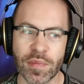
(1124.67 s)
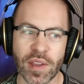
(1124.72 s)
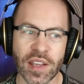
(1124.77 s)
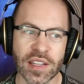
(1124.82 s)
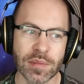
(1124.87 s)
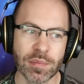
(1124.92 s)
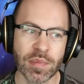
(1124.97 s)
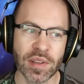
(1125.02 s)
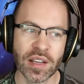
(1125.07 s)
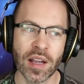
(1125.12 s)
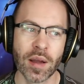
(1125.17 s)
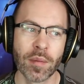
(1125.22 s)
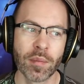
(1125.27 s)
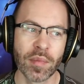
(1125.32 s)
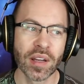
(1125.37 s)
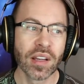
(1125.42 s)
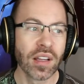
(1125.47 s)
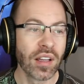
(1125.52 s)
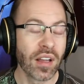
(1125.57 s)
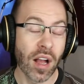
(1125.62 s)
It's
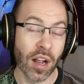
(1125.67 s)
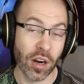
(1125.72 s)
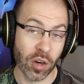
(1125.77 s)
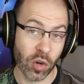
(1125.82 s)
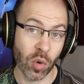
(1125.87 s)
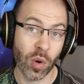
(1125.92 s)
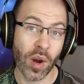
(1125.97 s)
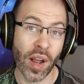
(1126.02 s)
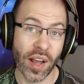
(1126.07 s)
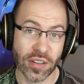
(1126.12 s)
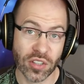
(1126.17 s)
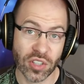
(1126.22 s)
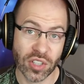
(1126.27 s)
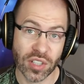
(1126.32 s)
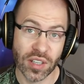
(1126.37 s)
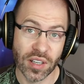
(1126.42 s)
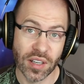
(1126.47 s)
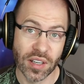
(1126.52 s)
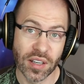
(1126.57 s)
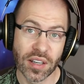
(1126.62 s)
become a crutch